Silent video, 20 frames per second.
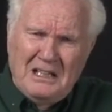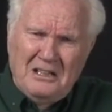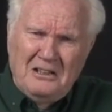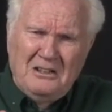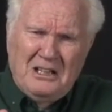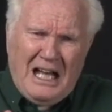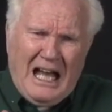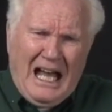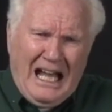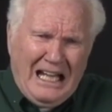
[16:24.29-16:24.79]

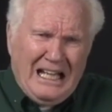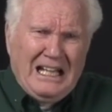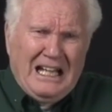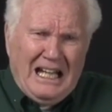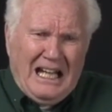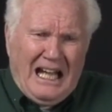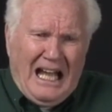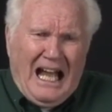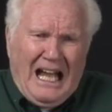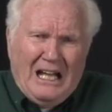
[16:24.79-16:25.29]
uh, I,
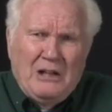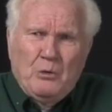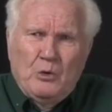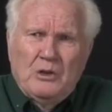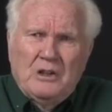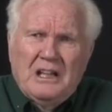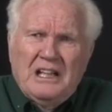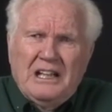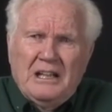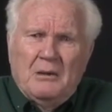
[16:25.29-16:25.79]
I
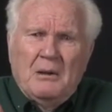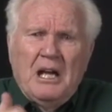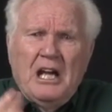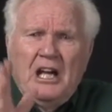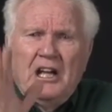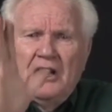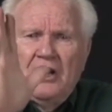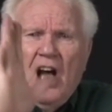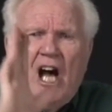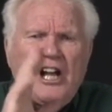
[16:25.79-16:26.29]
will help.
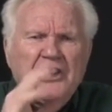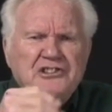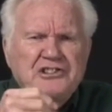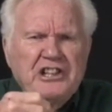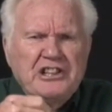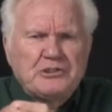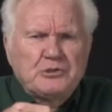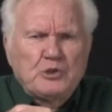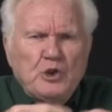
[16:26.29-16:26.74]
God says,